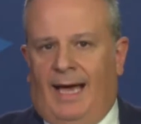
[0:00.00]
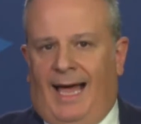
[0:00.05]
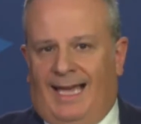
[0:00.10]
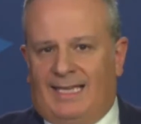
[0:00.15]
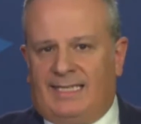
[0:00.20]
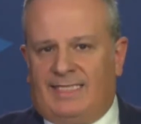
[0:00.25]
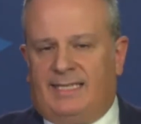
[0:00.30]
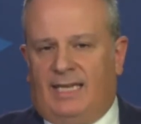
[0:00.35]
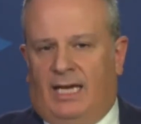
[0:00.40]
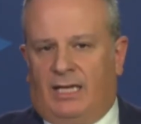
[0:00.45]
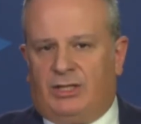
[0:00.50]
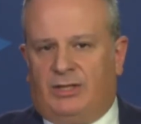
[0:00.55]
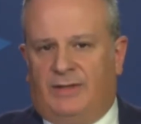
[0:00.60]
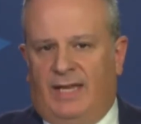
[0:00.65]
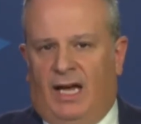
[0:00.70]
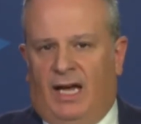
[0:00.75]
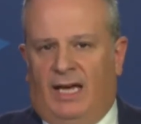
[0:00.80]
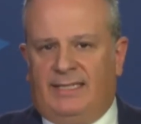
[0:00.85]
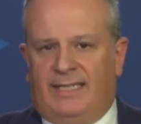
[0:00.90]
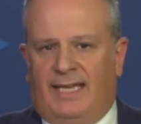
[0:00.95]
As such,
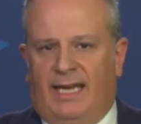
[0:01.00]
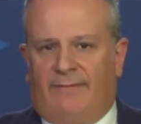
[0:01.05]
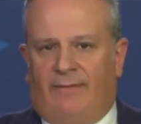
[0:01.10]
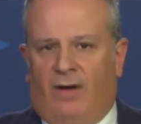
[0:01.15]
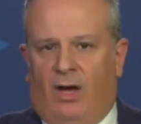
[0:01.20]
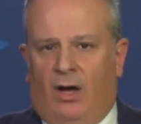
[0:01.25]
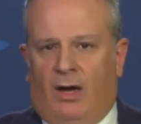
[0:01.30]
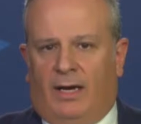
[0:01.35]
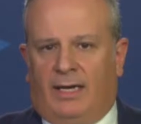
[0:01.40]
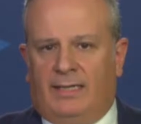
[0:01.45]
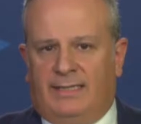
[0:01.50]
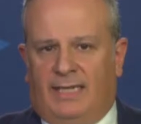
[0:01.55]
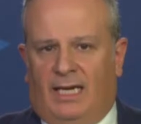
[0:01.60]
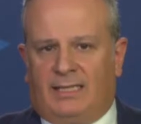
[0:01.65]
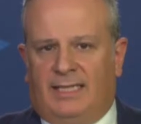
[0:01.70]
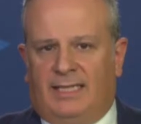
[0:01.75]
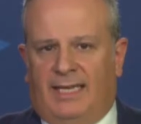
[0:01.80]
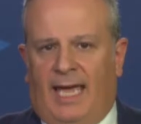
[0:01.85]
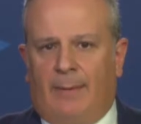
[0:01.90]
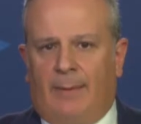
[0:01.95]
the IDF are
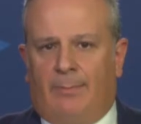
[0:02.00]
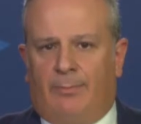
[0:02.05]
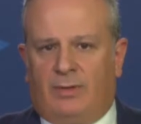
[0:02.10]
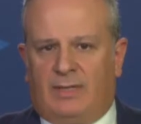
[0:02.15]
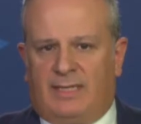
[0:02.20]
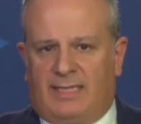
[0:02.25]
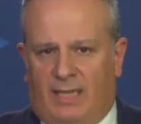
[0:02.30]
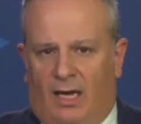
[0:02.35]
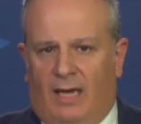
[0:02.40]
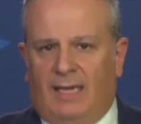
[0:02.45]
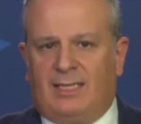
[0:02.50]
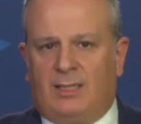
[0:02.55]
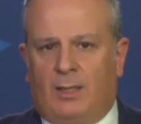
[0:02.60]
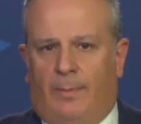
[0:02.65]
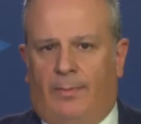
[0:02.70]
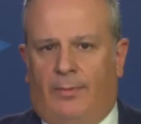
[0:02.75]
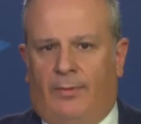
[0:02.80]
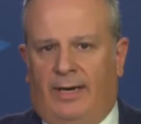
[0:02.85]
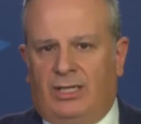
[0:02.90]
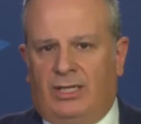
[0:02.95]
conducting a precise
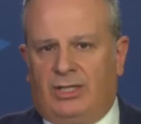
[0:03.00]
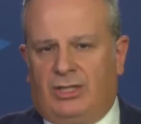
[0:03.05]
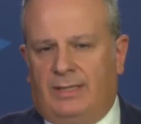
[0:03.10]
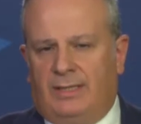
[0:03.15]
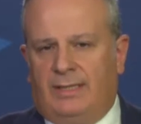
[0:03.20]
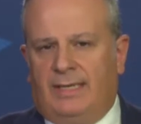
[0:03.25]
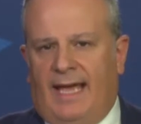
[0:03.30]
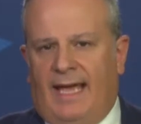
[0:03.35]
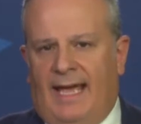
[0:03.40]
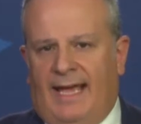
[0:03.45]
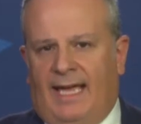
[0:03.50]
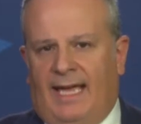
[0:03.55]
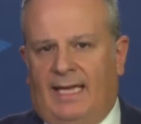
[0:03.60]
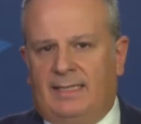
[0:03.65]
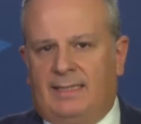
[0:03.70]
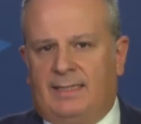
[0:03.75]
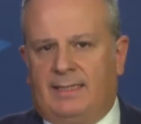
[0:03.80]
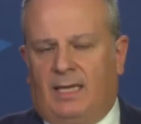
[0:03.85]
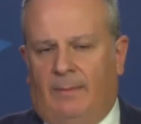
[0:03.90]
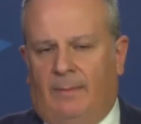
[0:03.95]
operation
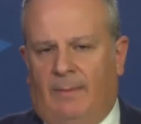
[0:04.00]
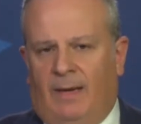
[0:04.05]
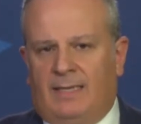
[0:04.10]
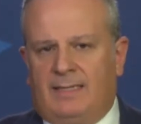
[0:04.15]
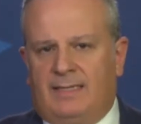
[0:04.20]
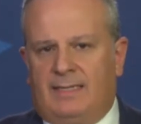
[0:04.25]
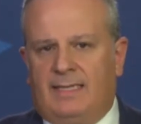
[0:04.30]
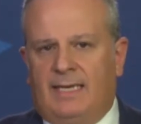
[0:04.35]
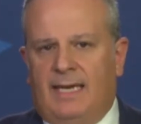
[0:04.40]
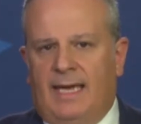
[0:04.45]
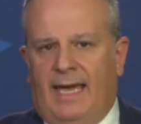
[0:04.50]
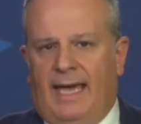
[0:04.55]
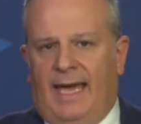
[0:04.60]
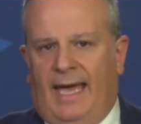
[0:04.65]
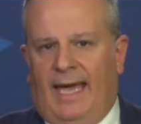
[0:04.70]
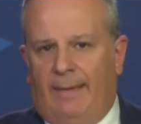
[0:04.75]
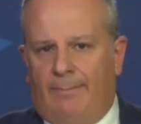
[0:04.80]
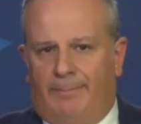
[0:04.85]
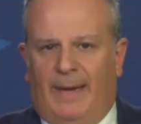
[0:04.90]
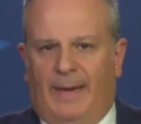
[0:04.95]
against Hamas
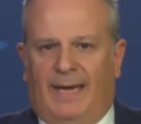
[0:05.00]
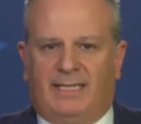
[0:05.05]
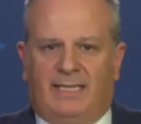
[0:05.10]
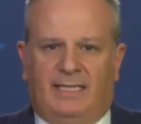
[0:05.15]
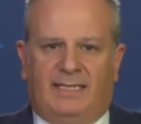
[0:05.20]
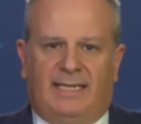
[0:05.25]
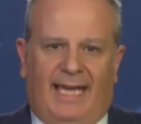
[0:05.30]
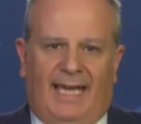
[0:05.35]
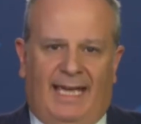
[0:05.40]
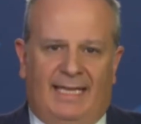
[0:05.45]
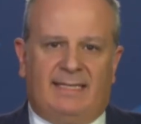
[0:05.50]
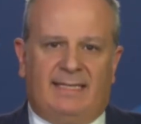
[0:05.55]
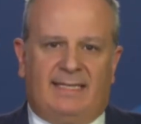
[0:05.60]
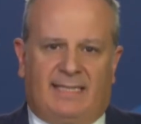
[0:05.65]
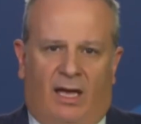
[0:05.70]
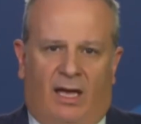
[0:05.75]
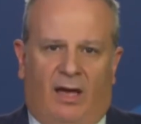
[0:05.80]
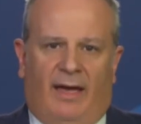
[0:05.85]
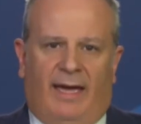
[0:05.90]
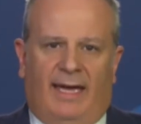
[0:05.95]
embedded
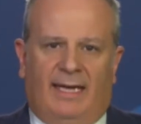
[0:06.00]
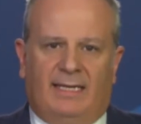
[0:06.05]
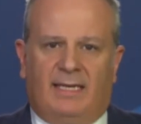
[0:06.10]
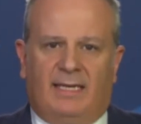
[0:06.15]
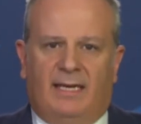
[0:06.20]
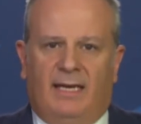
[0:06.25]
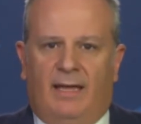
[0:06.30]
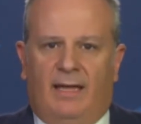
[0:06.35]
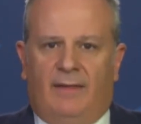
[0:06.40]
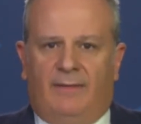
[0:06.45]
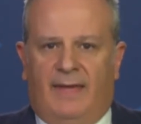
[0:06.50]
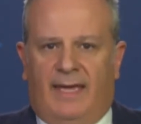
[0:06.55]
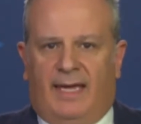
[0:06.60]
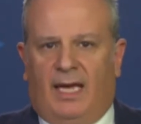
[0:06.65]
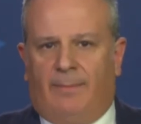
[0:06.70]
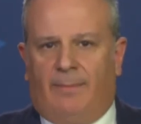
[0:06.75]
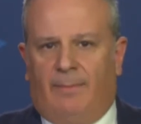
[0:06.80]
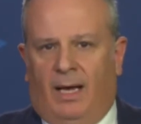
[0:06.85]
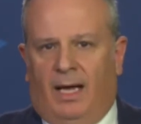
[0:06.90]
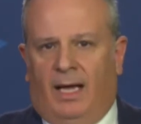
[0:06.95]
inside the
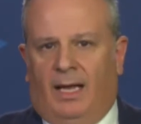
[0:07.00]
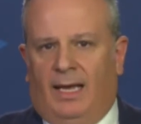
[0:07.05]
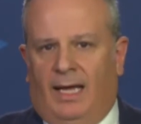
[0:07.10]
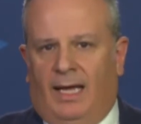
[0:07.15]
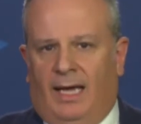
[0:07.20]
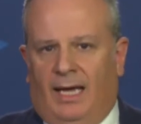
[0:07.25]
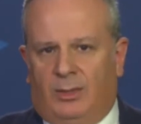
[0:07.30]
Kamal